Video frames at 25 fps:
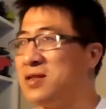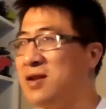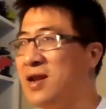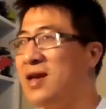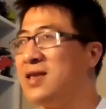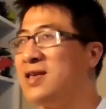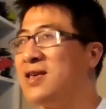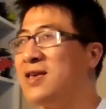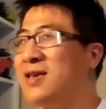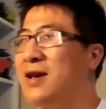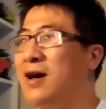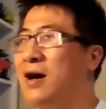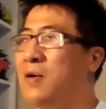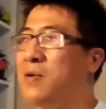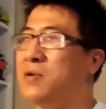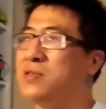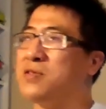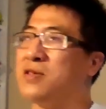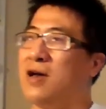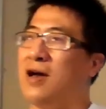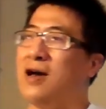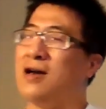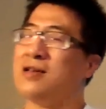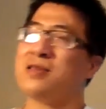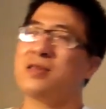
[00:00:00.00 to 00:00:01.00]
lucky, I was
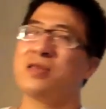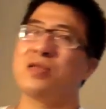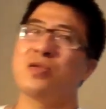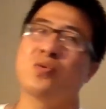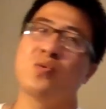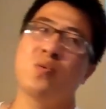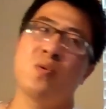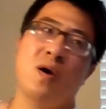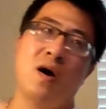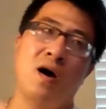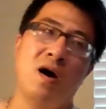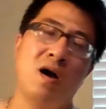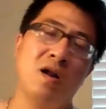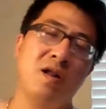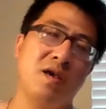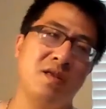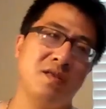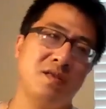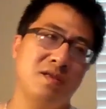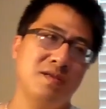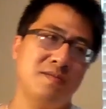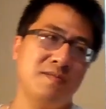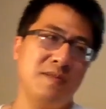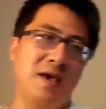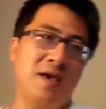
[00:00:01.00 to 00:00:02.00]
asked to
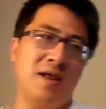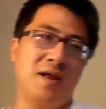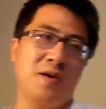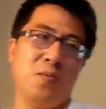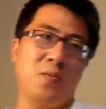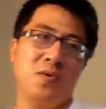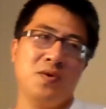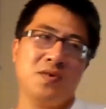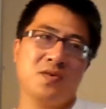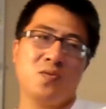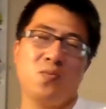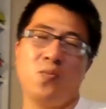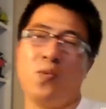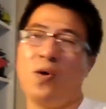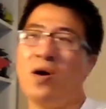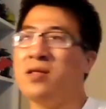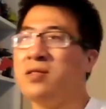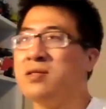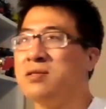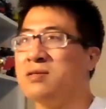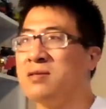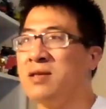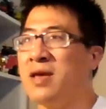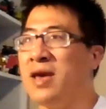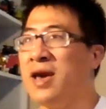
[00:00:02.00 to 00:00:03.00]
audit and it was
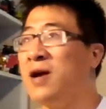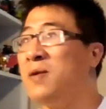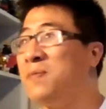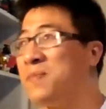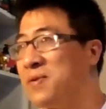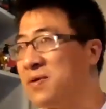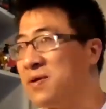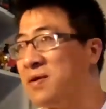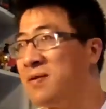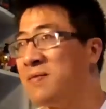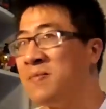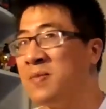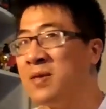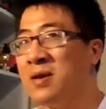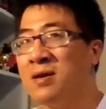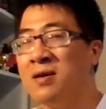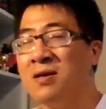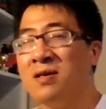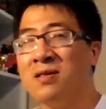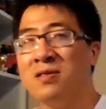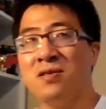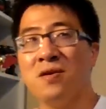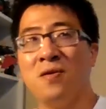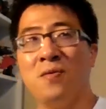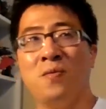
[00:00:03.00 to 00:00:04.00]
1 helper.
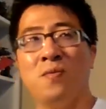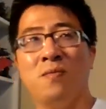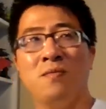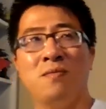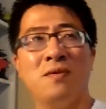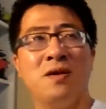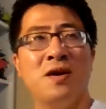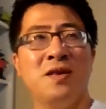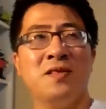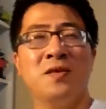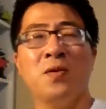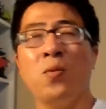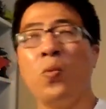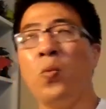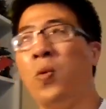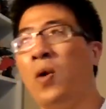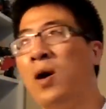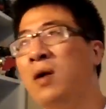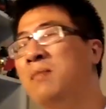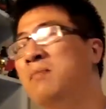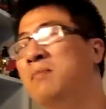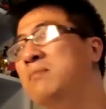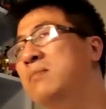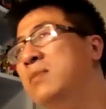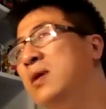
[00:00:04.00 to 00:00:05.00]
So it's a
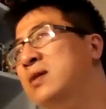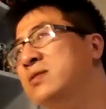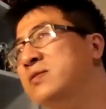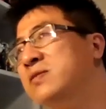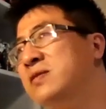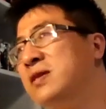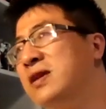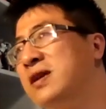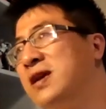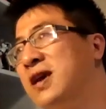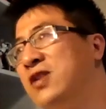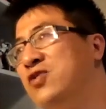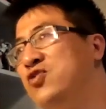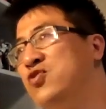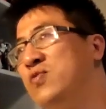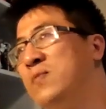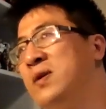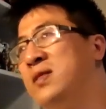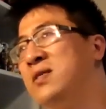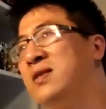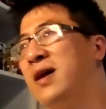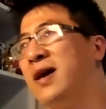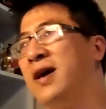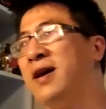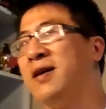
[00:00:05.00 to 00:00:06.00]
1 month
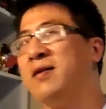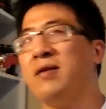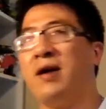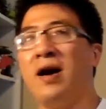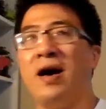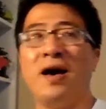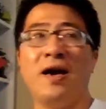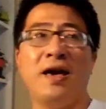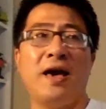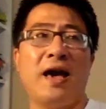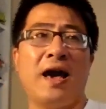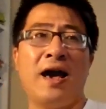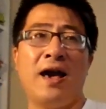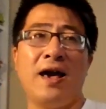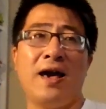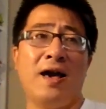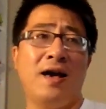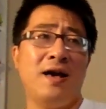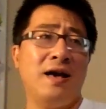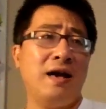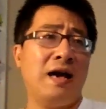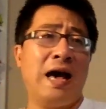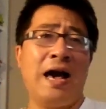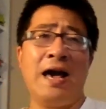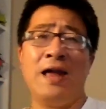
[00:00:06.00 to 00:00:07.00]
engagement, and
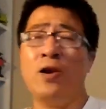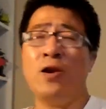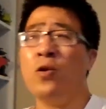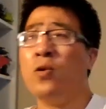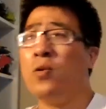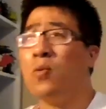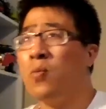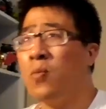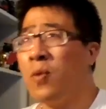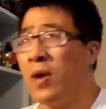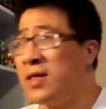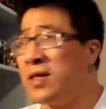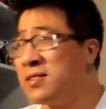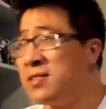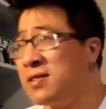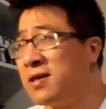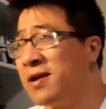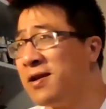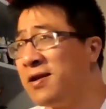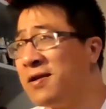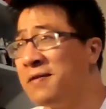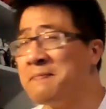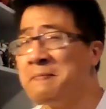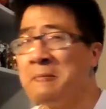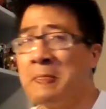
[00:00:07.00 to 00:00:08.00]
I went
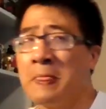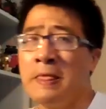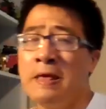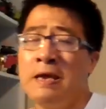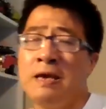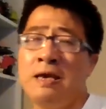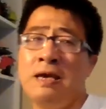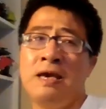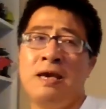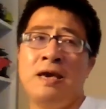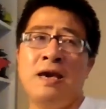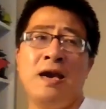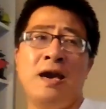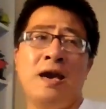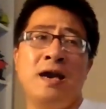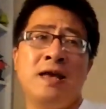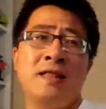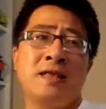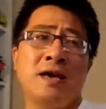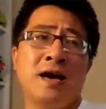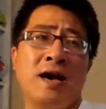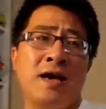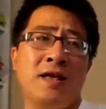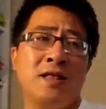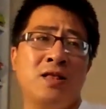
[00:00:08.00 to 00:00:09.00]
there
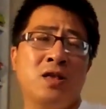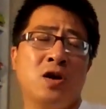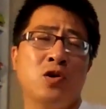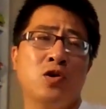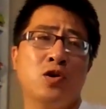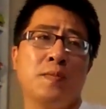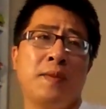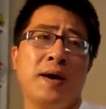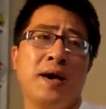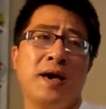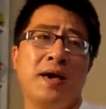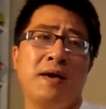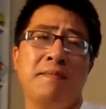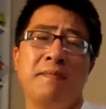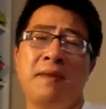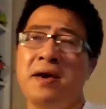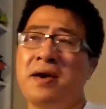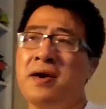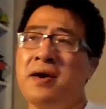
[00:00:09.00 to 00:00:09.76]
and I told my